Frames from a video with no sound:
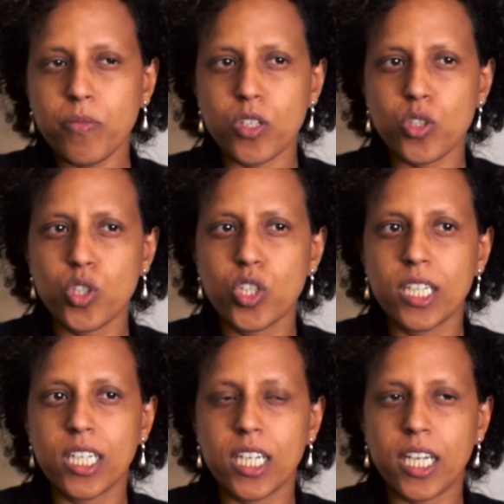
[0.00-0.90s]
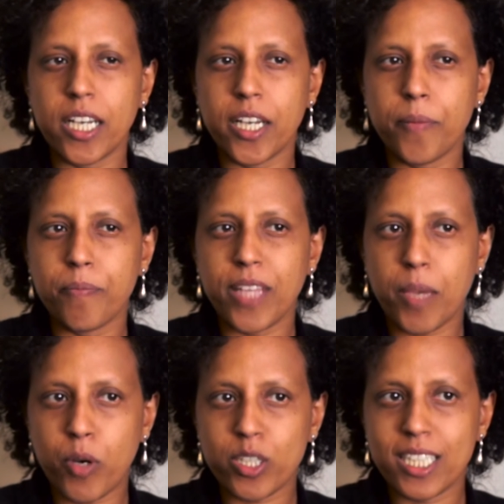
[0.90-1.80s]
So um, the
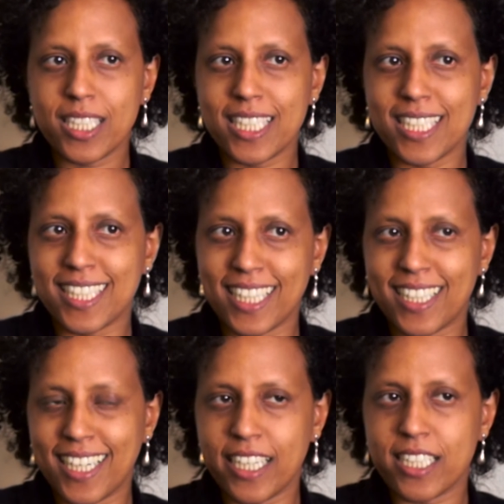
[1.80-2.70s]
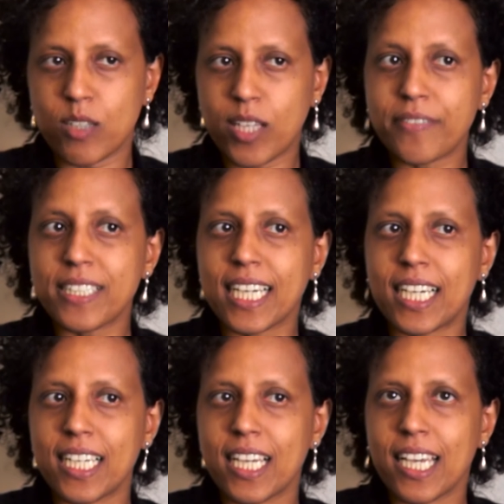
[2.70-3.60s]
hypothesis is that really South Africa
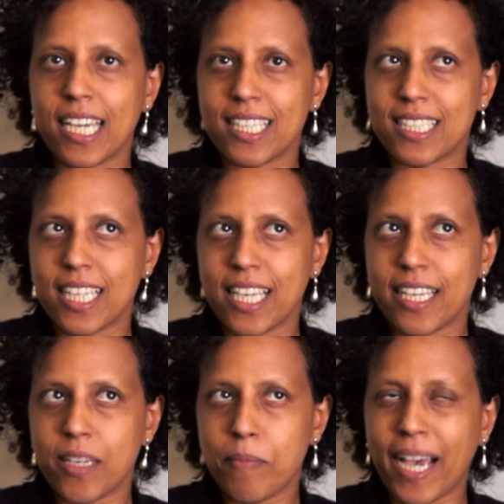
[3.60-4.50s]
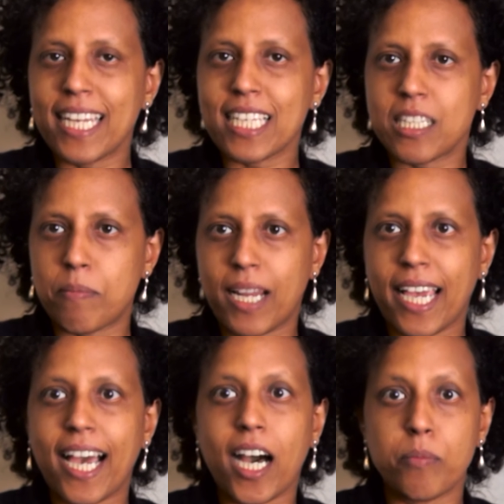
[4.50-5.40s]
is the mining supply
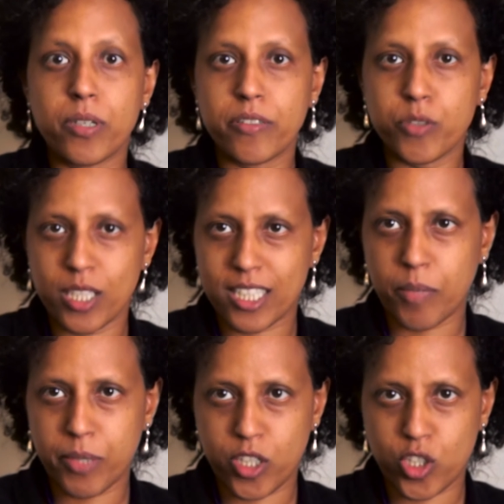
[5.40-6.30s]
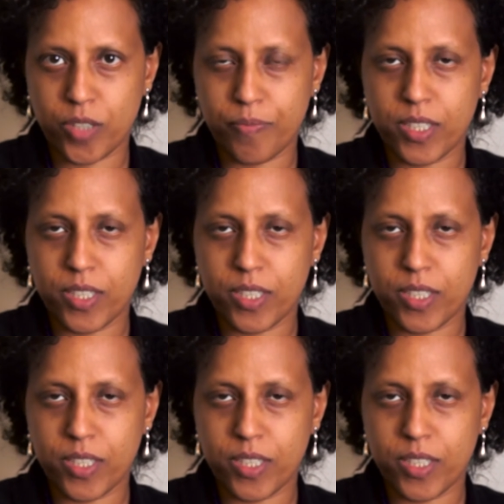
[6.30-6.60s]
hub for the sub-region.